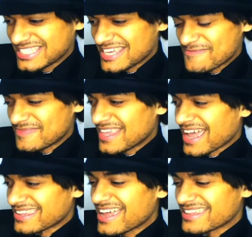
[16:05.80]
Yeah,
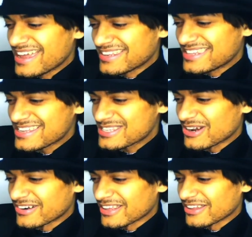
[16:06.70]
that's
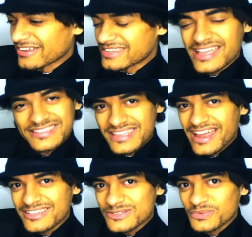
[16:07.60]
hurt a lot. That
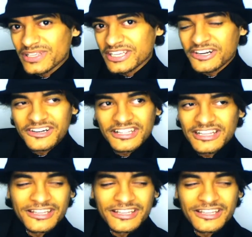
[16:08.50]
is really hurt a lot.